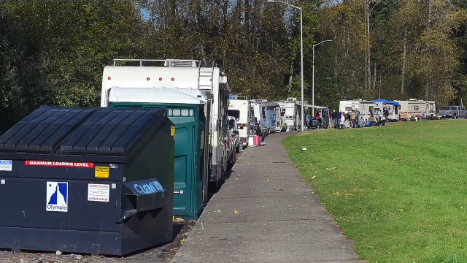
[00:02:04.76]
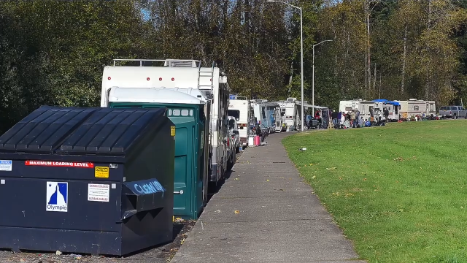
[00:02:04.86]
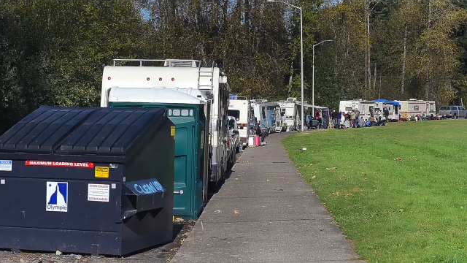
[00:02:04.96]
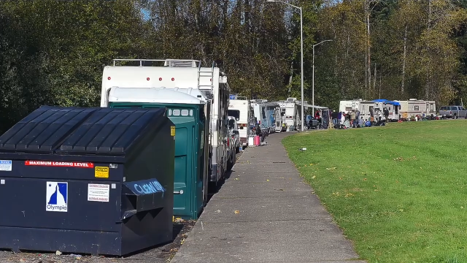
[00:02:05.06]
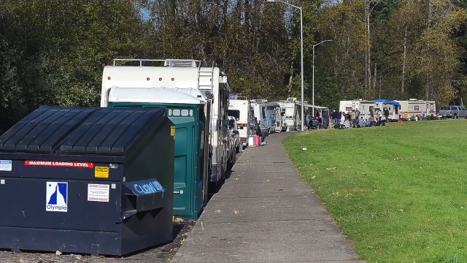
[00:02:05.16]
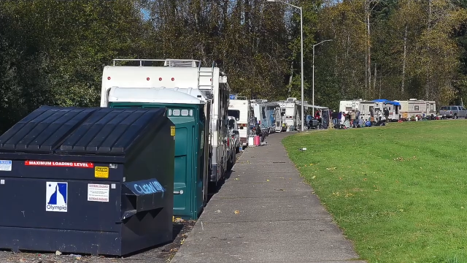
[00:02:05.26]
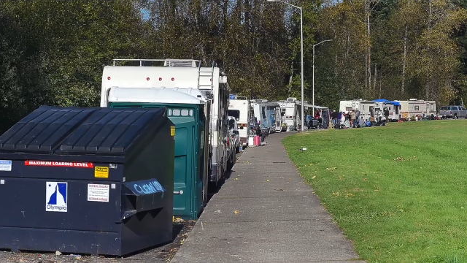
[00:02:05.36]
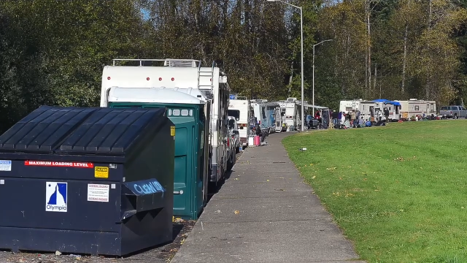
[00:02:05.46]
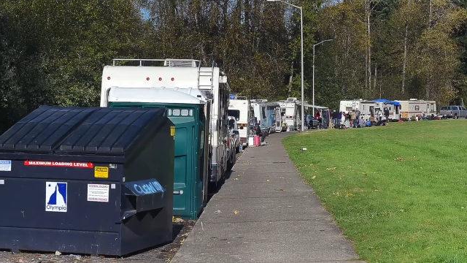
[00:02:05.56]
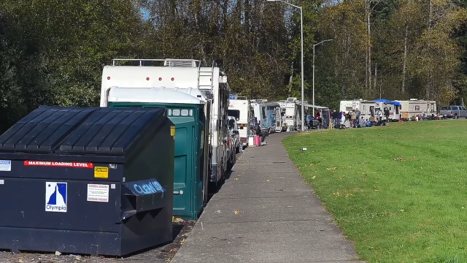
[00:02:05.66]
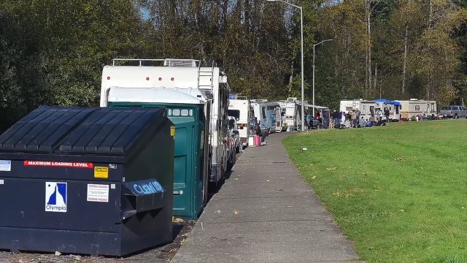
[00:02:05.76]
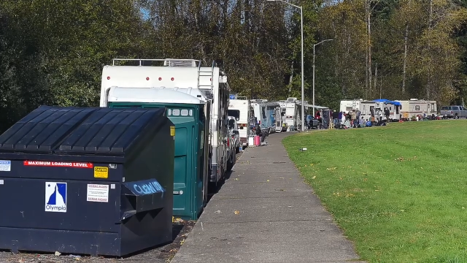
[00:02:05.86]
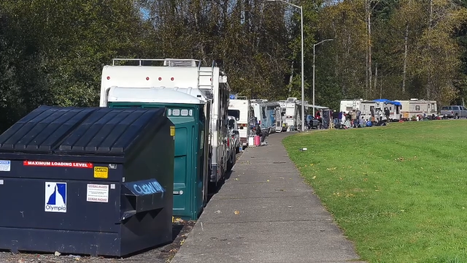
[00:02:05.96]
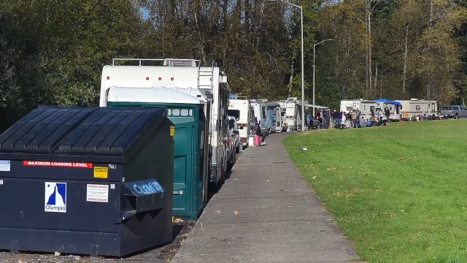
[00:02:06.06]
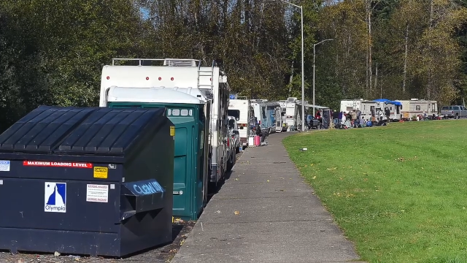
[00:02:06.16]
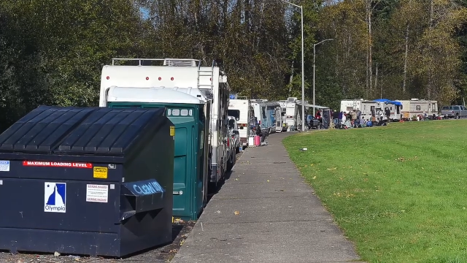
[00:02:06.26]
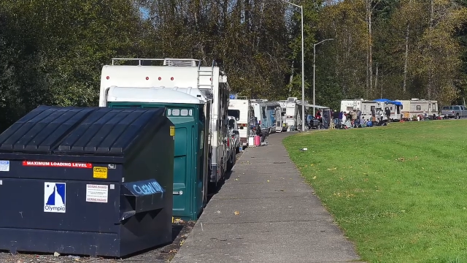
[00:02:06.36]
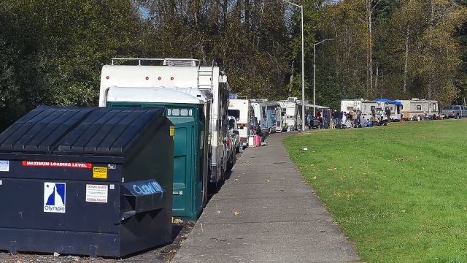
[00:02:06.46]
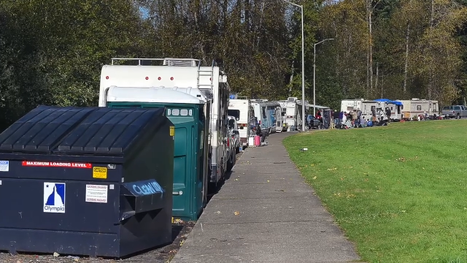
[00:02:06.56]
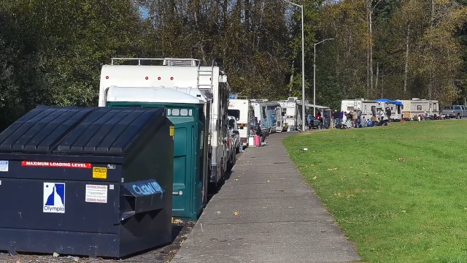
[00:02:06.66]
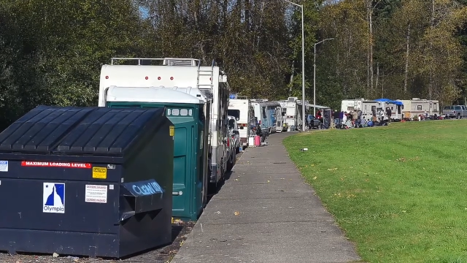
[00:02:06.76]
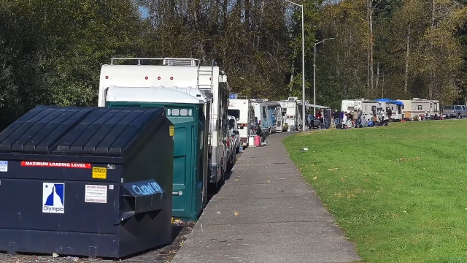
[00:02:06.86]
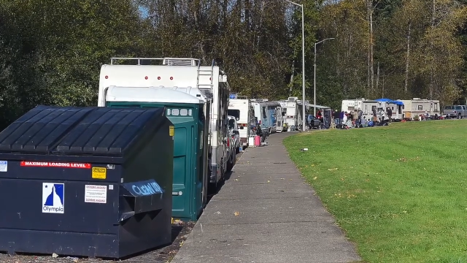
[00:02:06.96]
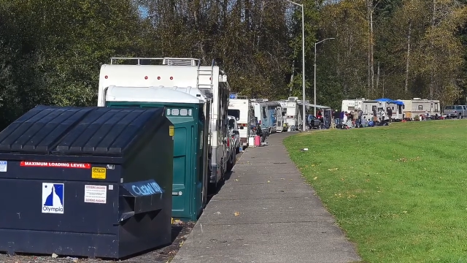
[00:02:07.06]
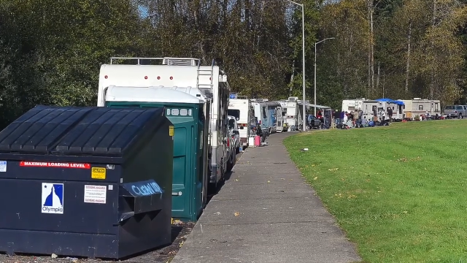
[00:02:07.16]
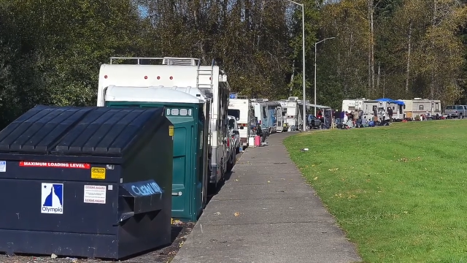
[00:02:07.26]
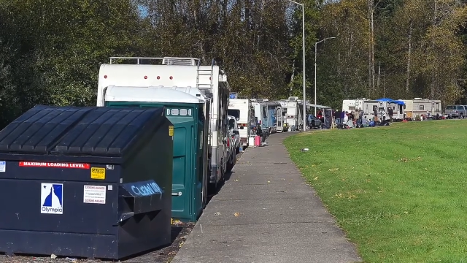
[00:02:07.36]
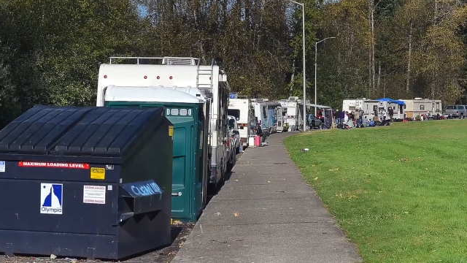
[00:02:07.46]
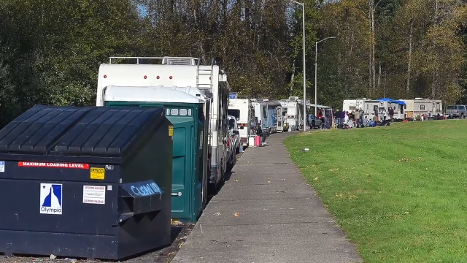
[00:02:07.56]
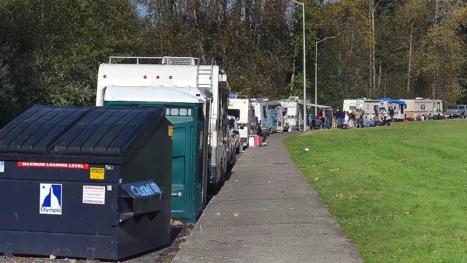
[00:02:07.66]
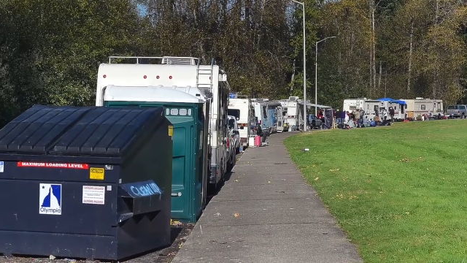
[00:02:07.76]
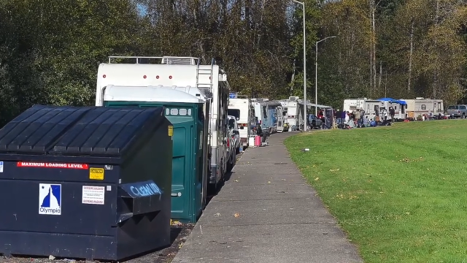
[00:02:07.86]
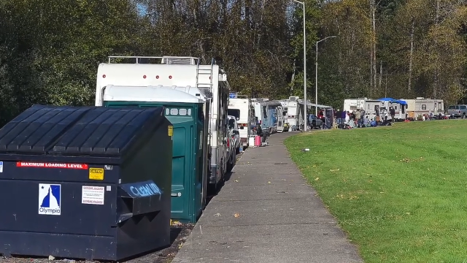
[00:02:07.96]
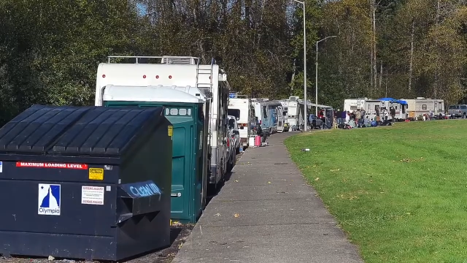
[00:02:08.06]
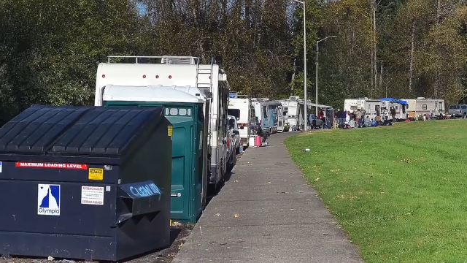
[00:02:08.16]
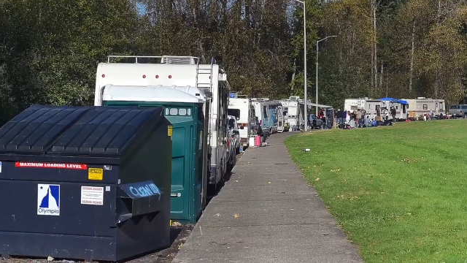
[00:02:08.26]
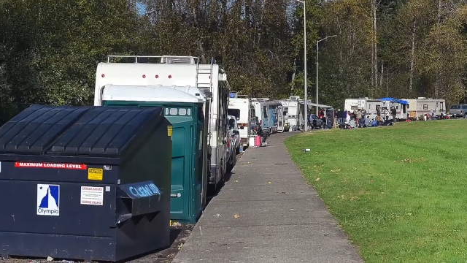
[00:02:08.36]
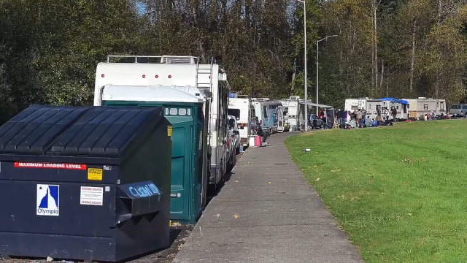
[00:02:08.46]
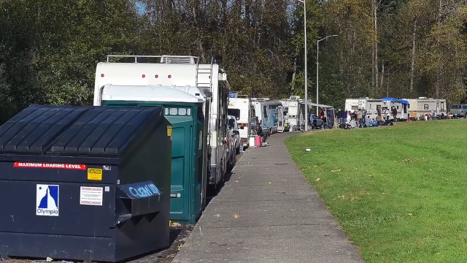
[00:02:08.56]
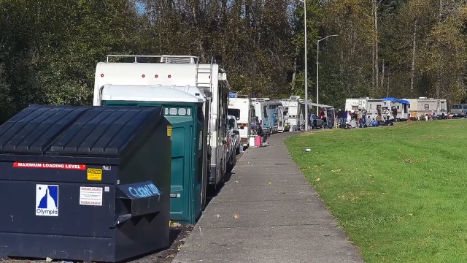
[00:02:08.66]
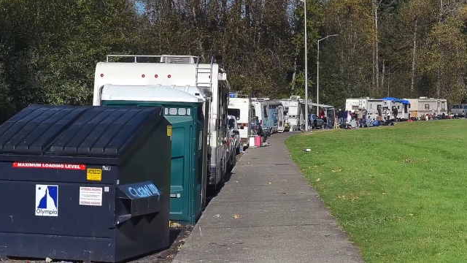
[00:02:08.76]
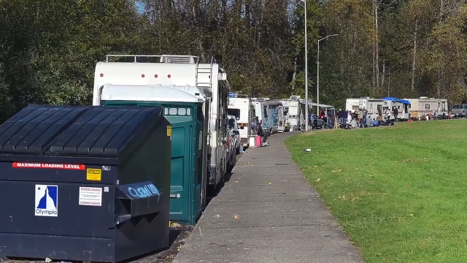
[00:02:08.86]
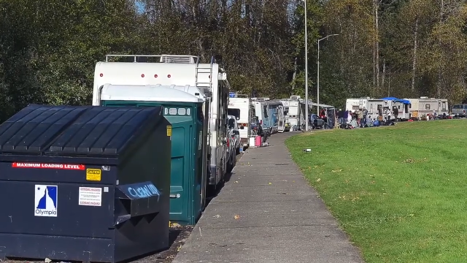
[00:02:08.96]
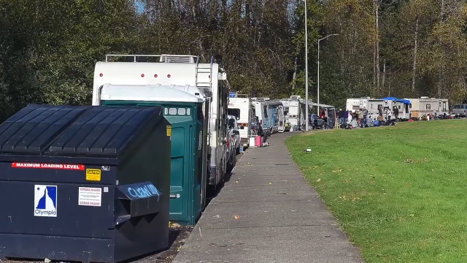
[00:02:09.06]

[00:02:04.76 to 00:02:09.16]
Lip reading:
No face is visible, so there are no lips to read.